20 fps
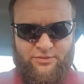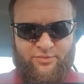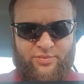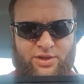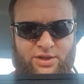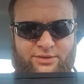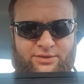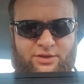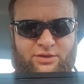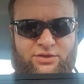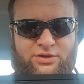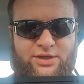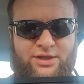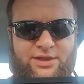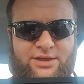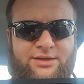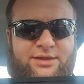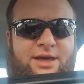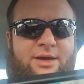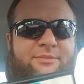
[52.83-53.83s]
but the
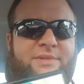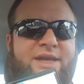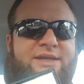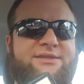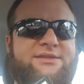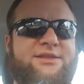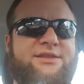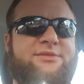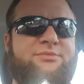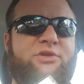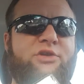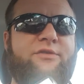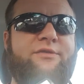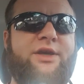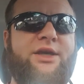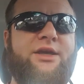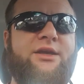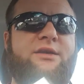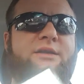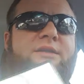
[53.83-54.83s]
thing that makes this
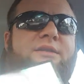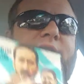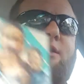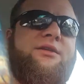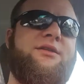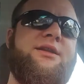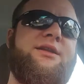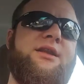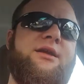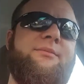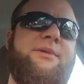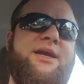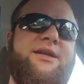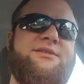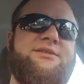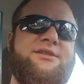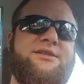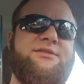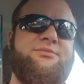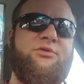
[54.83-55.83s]
movie, the thing that
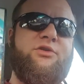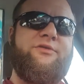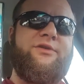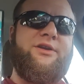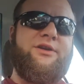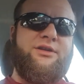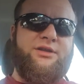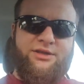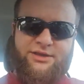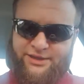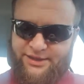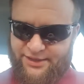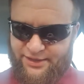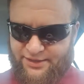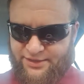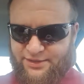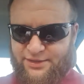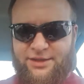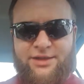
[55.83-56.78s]
makes this movie click,